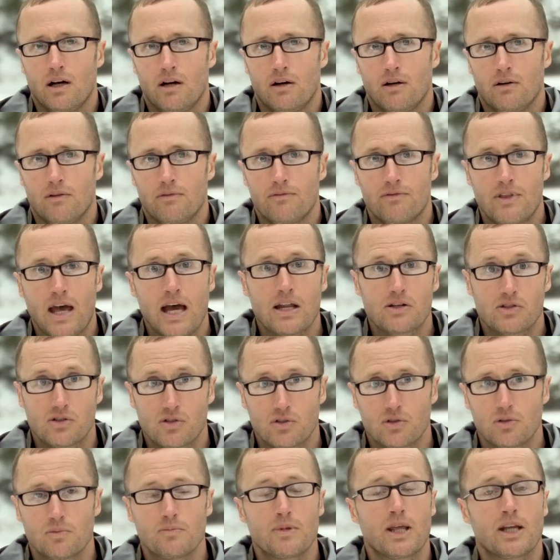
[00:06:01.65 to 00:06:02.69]
of that
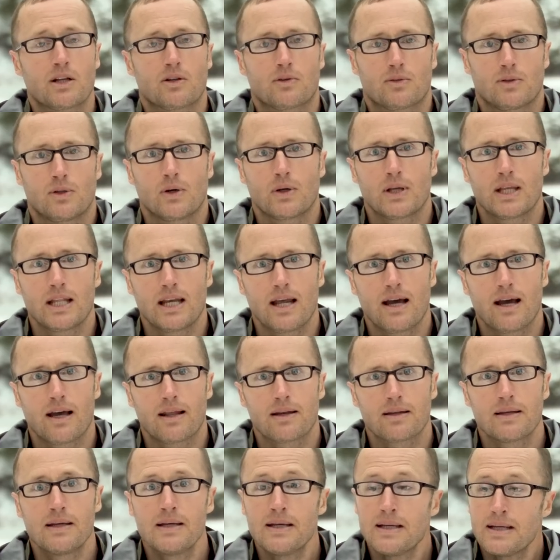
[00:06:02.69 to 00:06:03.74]
tube that you're looking
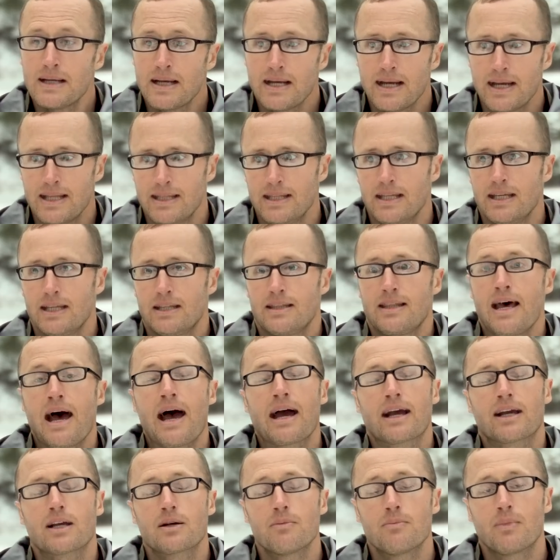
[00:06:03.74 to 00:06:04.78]
at. And then
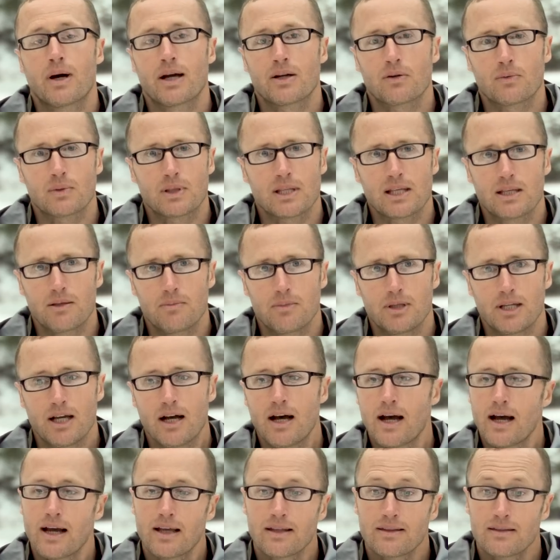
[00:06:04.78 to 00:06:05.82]
that combined with
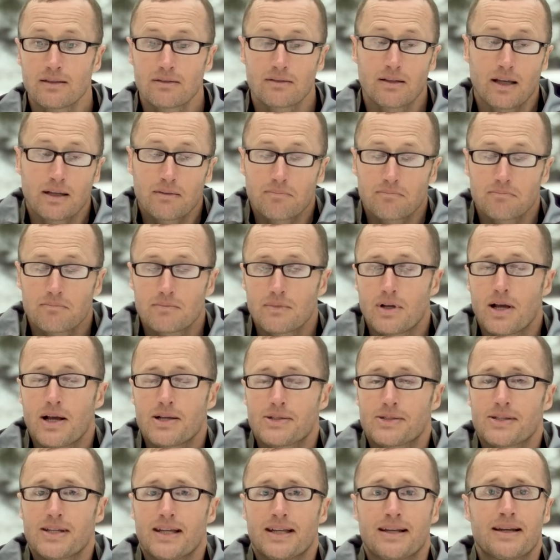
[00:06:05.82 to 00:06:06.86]
EBI, like
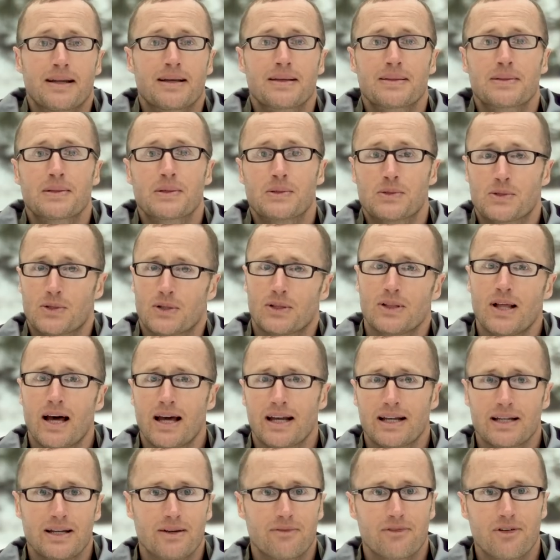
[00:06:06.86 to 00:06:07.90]
I said, there's a
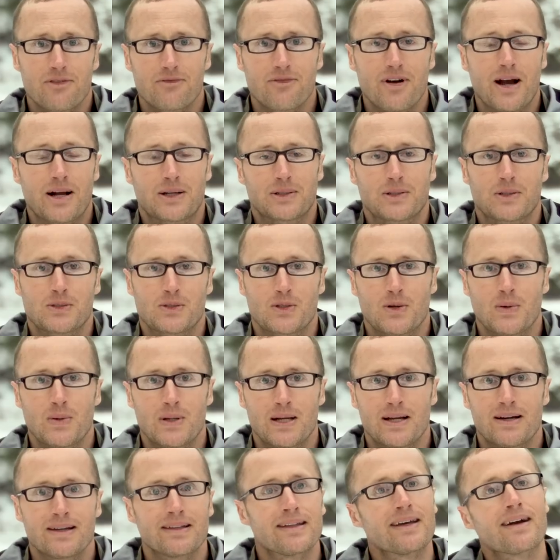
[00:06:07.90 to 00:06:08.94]
lot of different factors
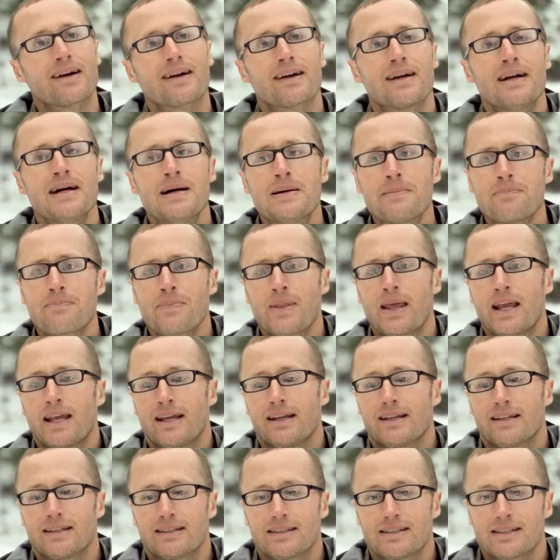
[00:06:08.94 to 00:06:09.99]
going on there.
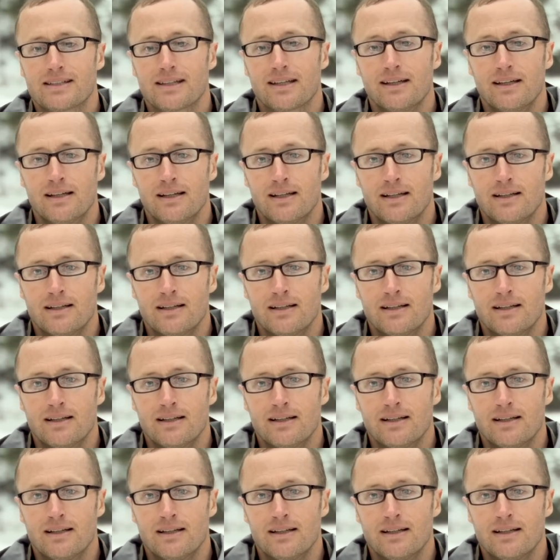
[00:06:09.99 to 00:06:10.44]
And